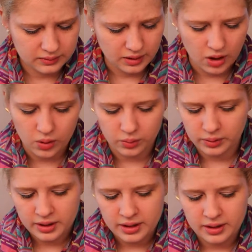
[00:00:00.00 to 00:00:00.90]

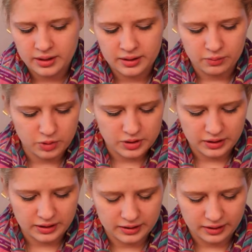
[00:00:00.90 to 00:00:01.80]
where you
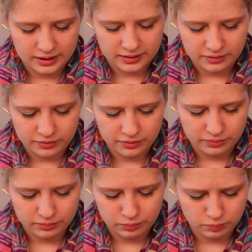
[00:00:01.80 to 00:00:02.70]
can get like
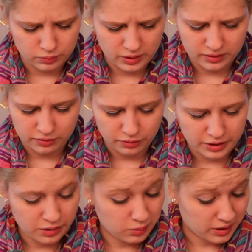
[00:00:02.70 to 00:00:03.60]
it's
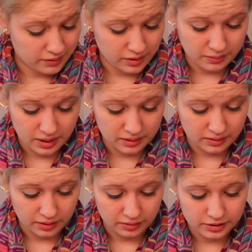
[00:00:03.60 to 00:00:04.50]
free or whatever. I'm not
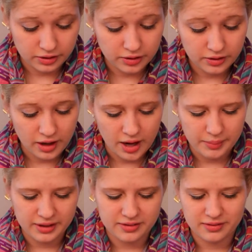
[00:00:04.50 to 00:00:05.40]
entirely sure.
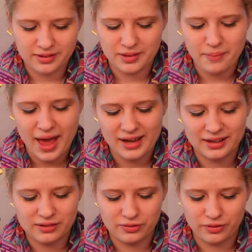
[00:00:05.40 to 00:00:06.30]
The mat
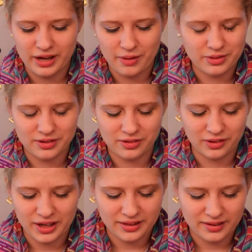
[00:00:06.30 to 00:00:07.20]
is free. I was just
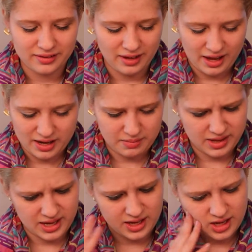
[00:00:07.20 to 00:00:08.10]
looking at this and I'm
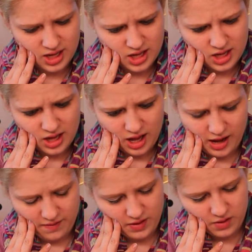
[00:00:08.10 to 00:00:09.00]
like,
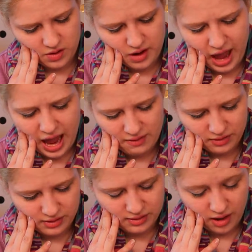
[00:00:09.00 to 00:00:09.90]
I've never heard half
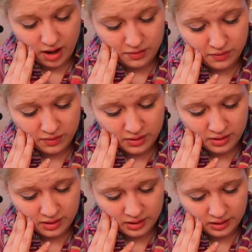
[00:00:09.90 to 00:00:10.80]
this stuff
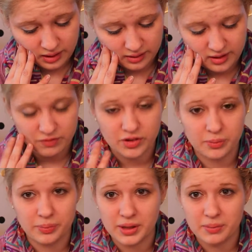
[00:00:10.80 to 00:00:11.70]
except for
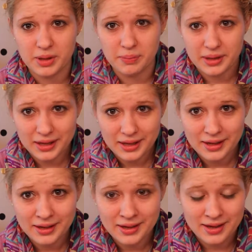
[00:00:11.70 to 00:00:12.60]

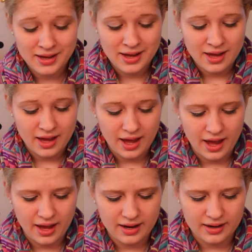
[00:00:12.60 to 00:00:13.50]
BBP.
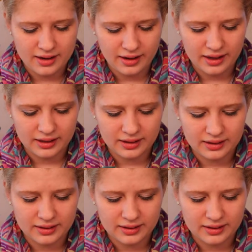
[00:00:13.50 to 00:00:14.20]
And like